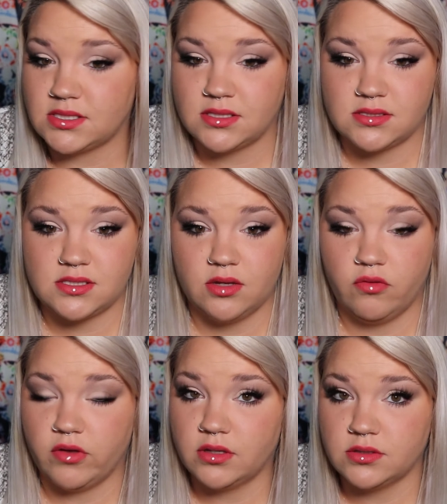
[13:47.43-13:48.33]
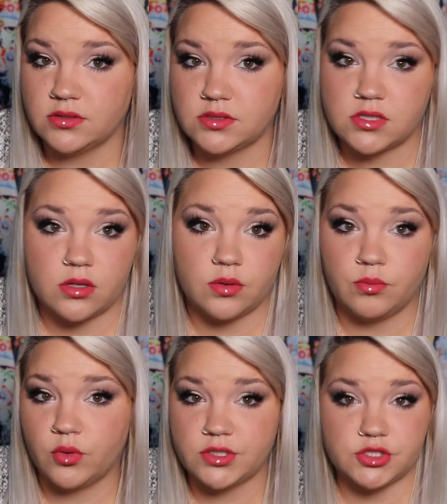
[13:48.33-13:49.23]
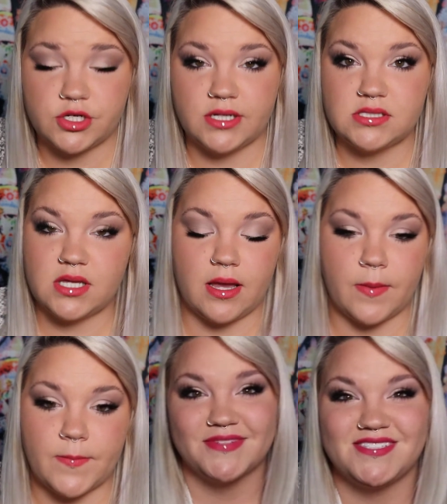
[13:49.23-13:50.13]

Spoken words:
It still feels moisturizing.